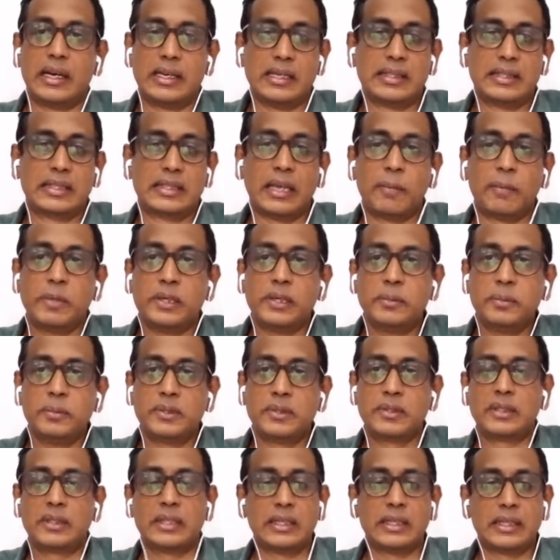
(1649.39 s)
in
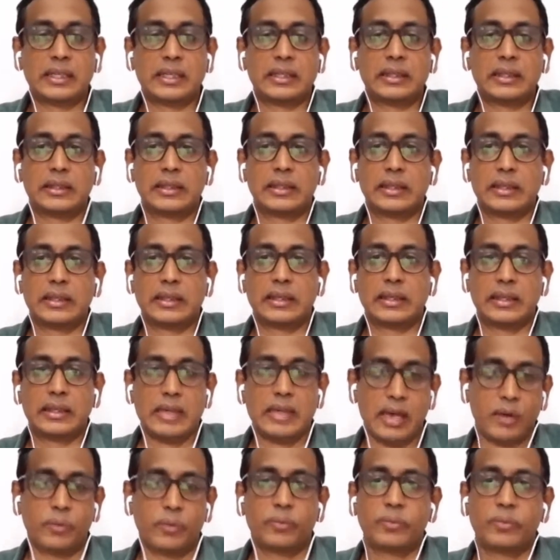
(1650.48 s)
suburbs
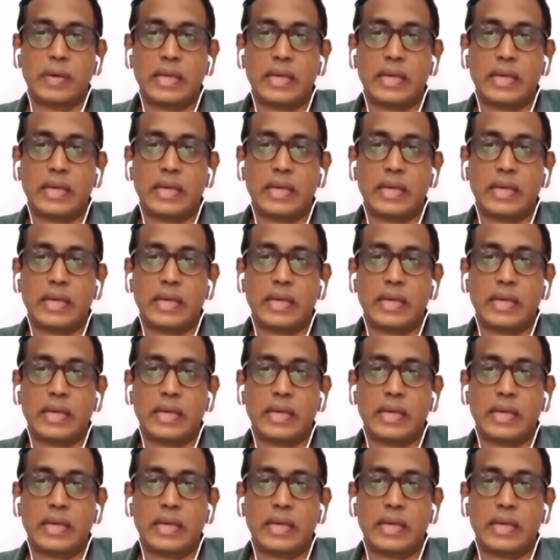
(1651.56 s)
now.